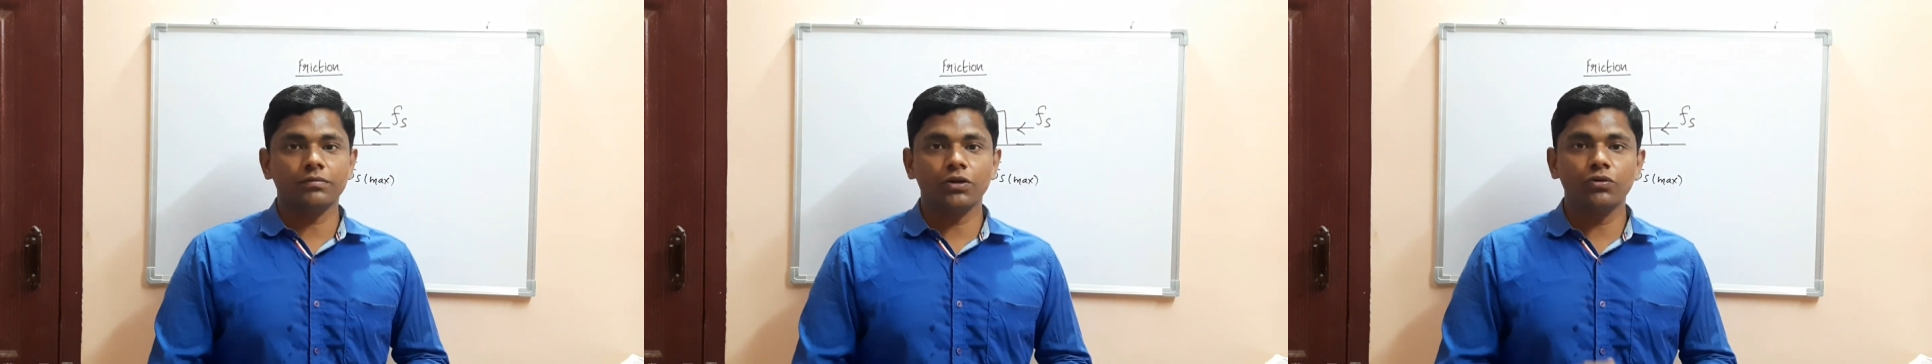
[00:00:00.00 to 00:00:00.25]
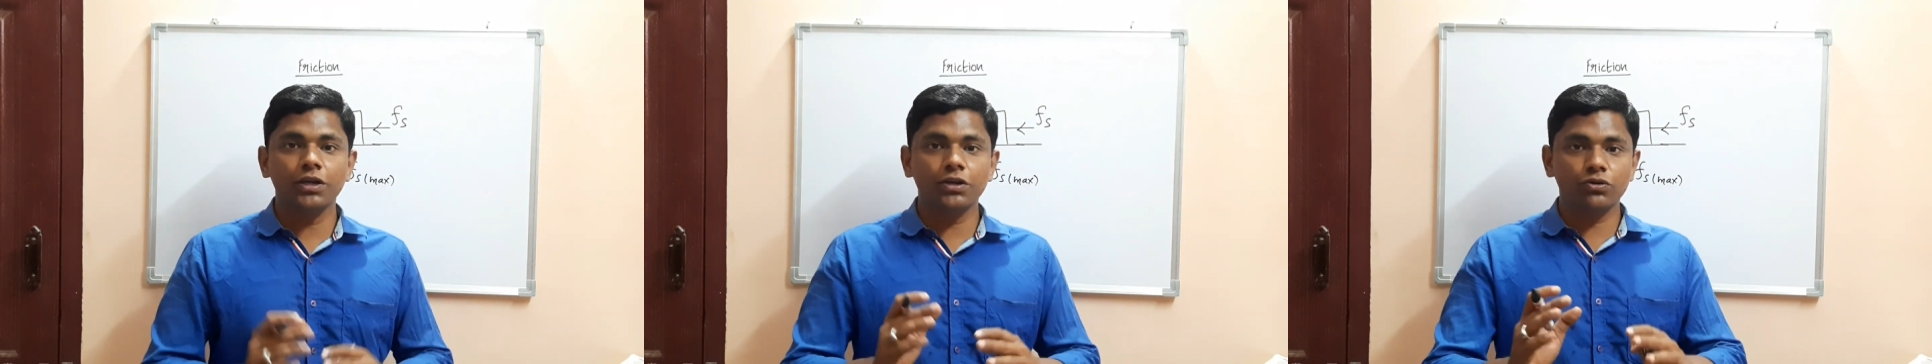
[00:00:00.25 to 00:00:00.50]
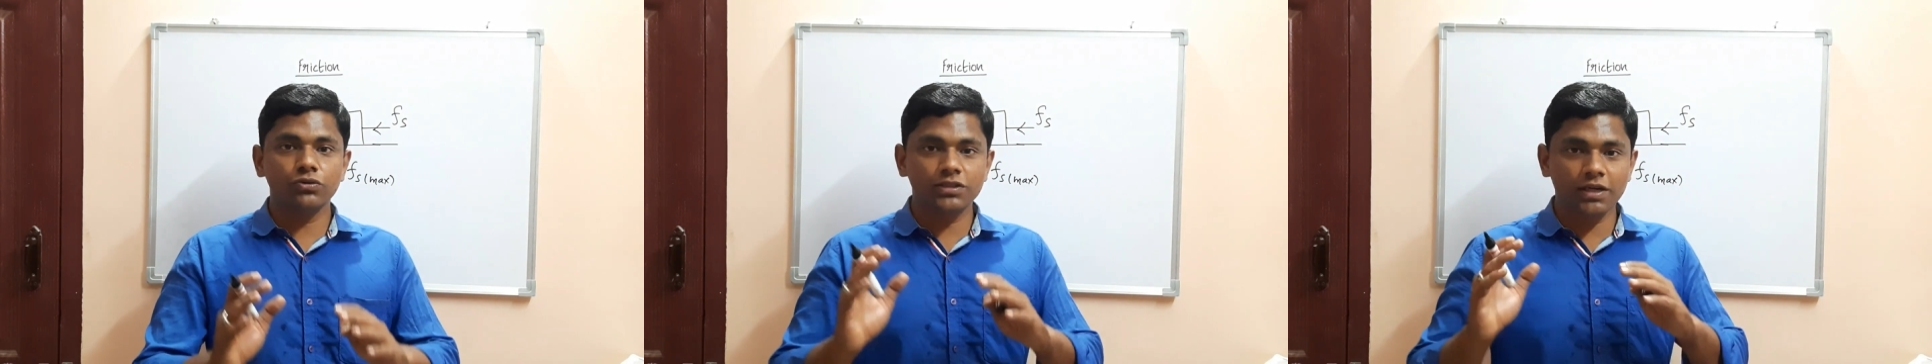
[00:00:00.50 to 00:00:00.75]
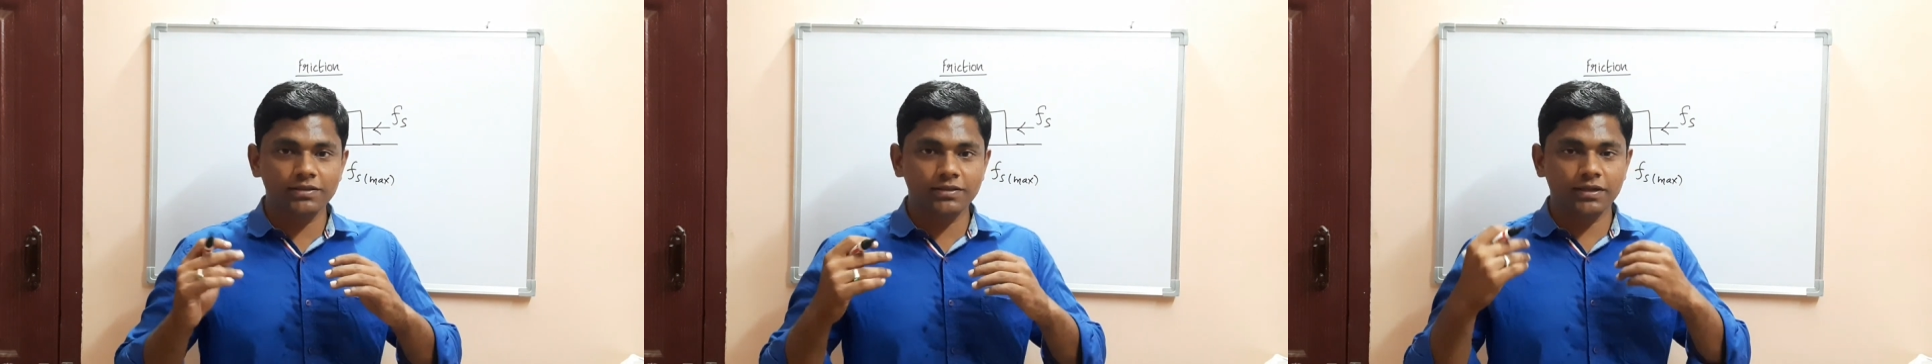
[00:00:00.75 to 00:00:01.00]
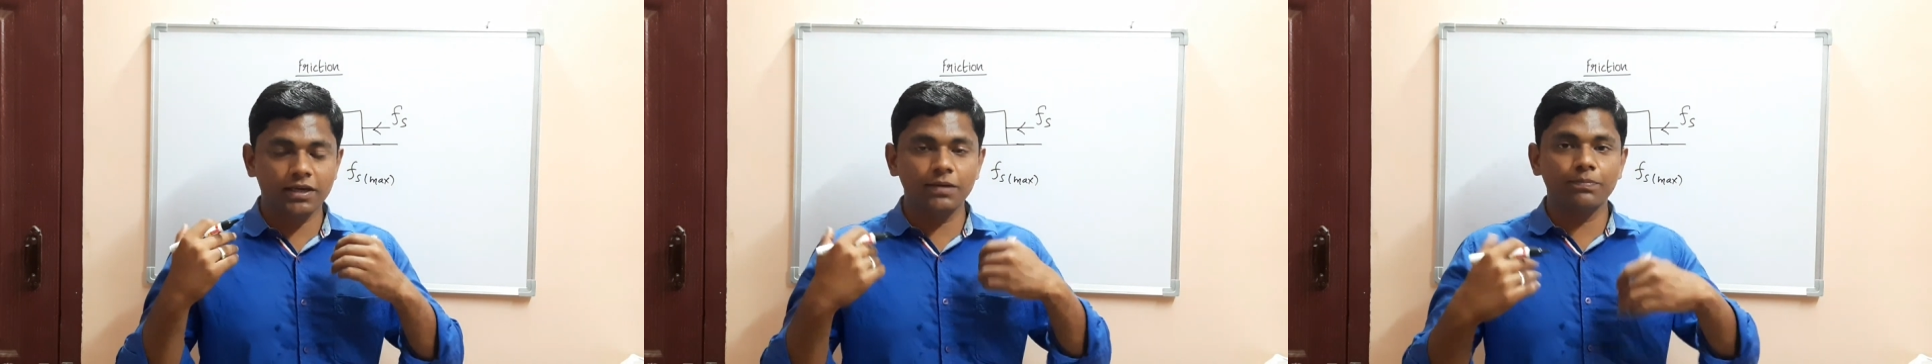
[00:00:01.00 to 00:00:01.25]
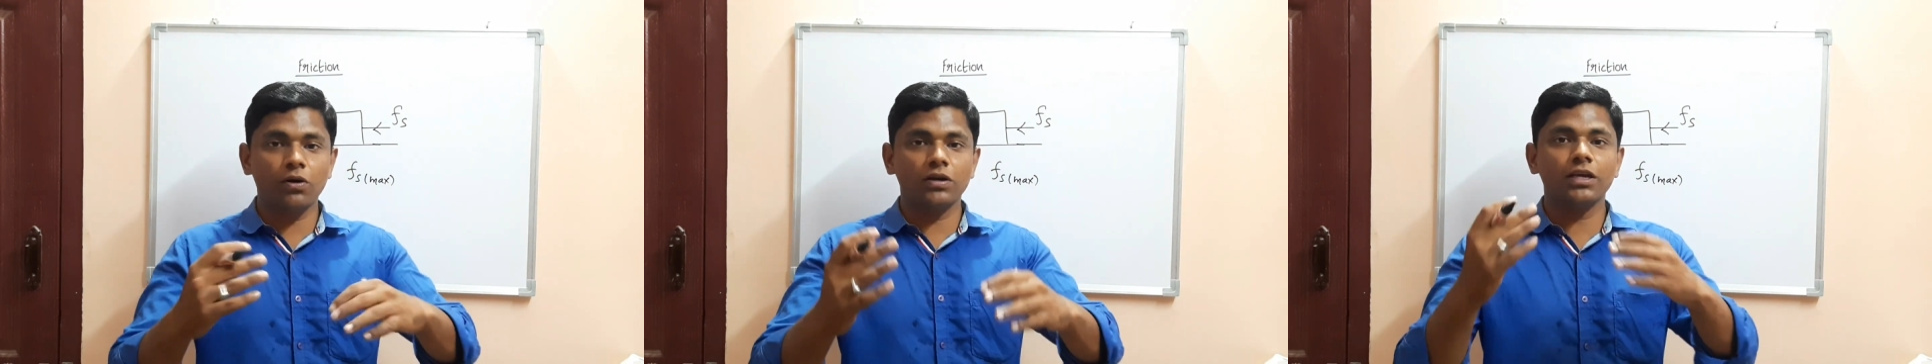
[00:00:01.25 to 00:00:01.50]
you need to just
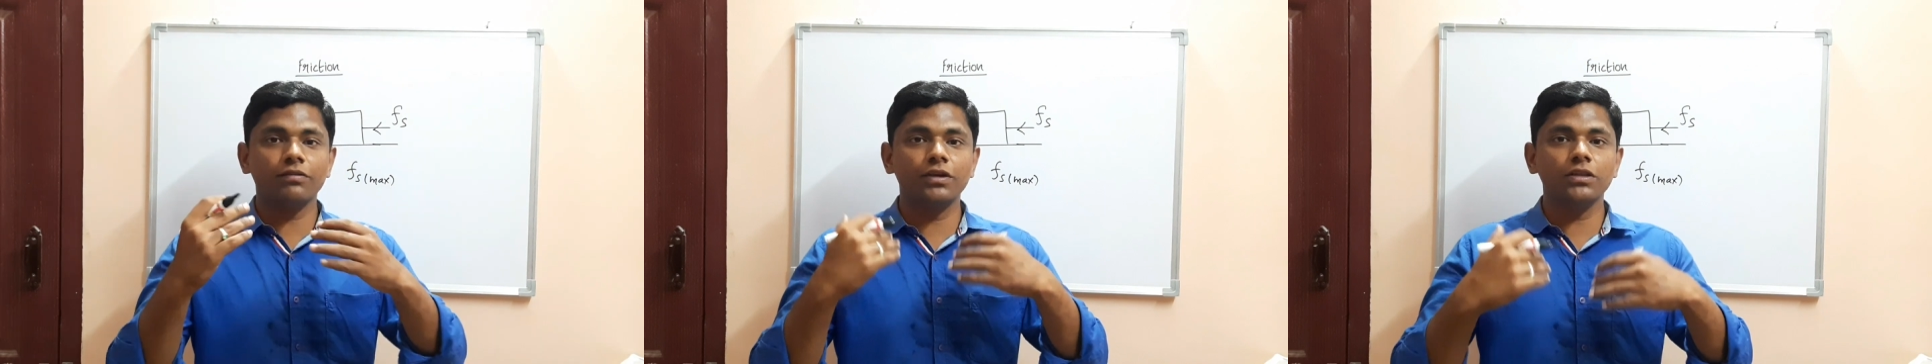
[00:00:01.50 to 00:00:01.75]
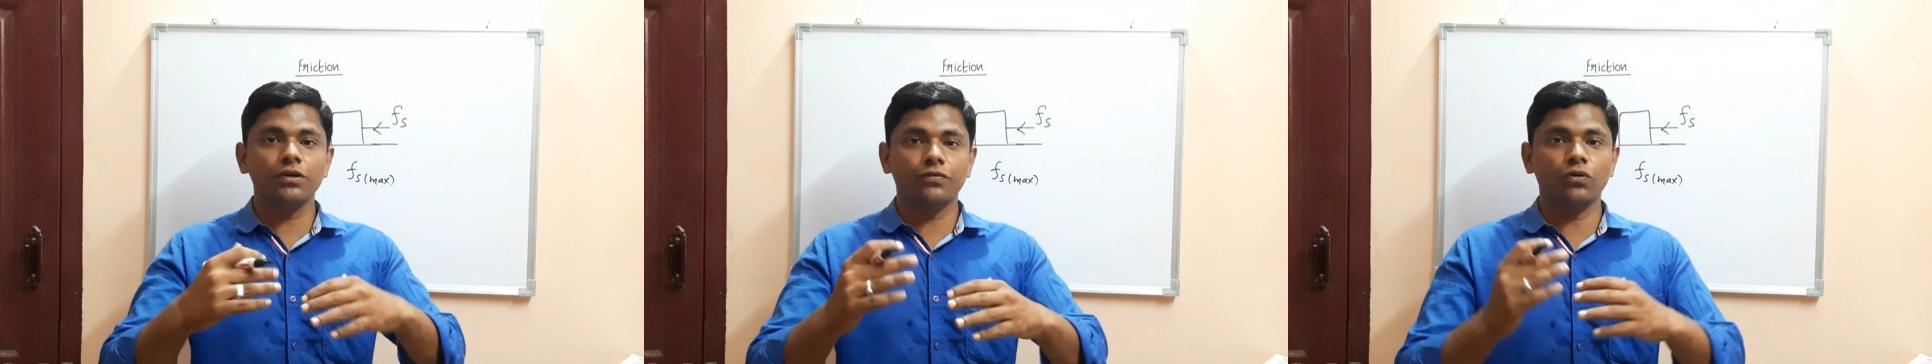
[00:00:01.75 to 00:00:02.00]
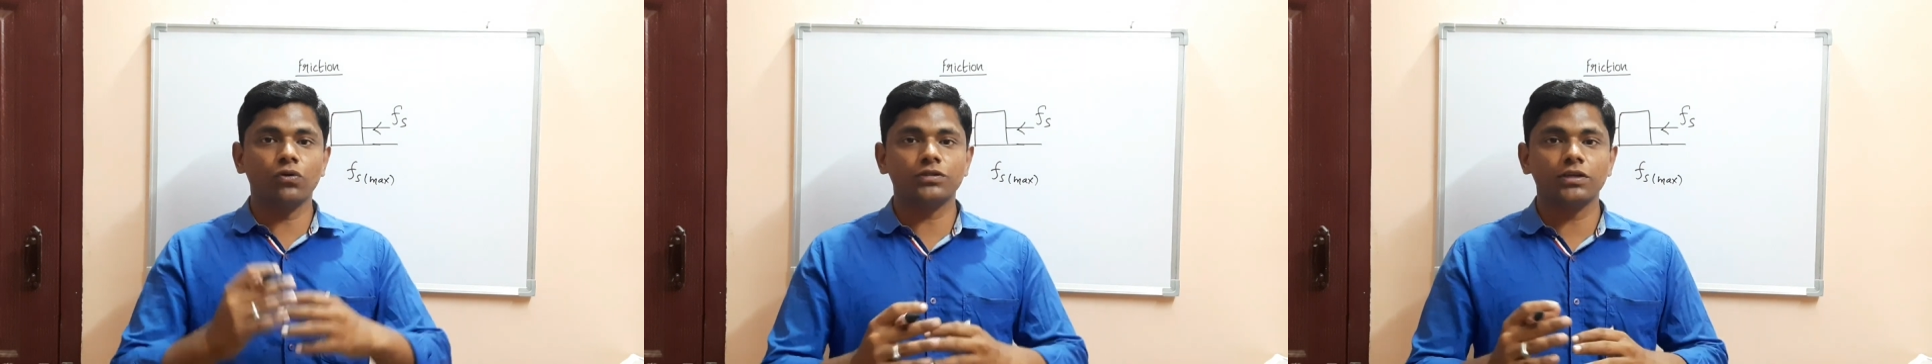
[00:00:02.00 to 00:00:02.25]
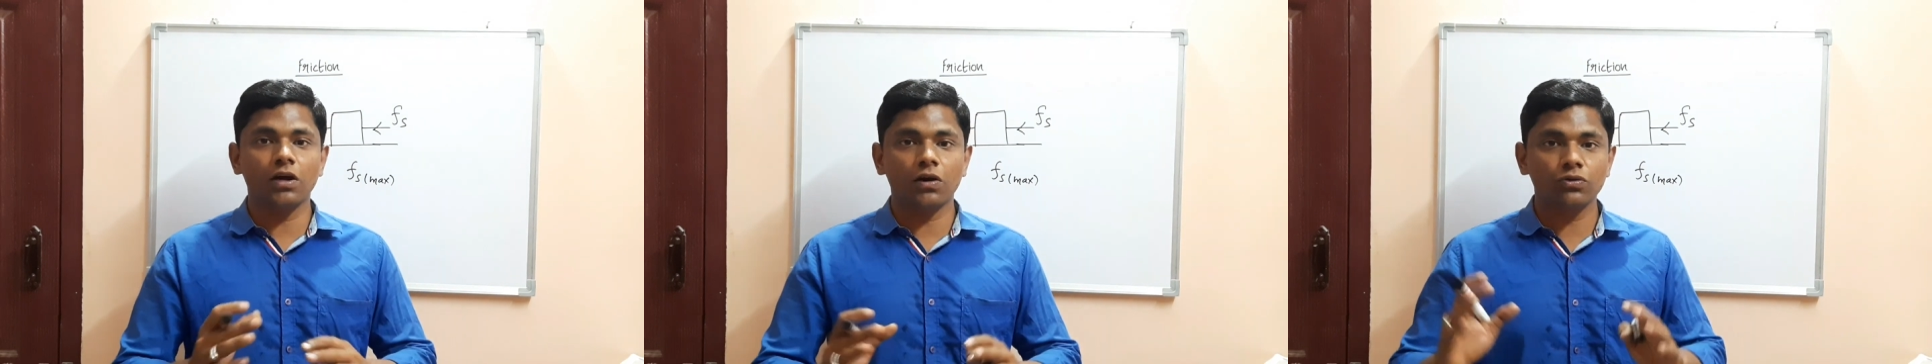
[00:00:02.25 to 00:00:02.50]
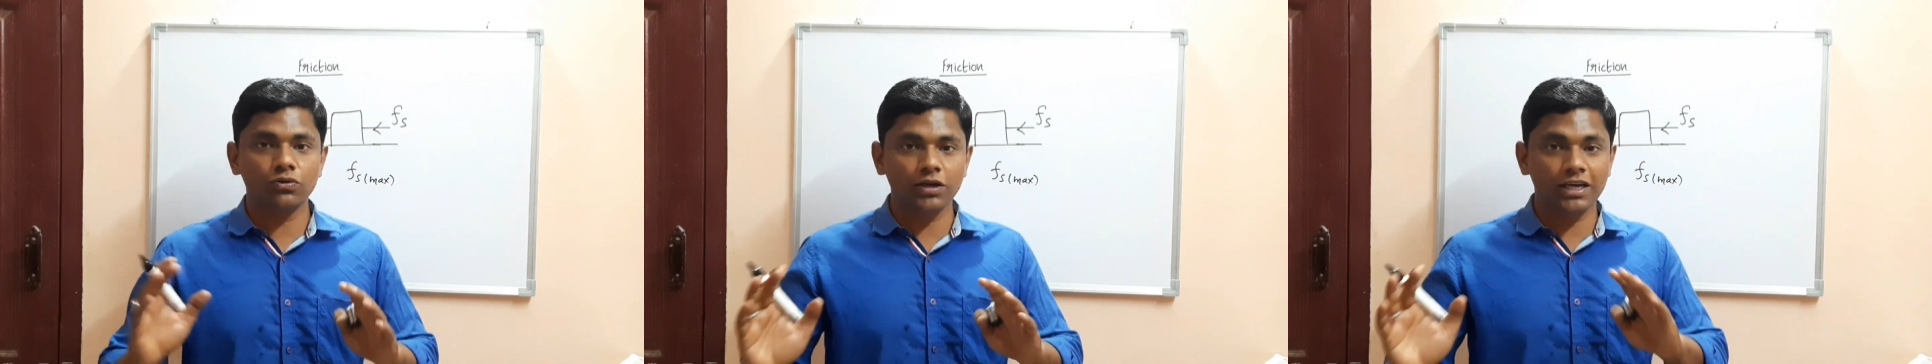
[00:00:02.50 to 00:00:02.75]
keep on giving the force in order to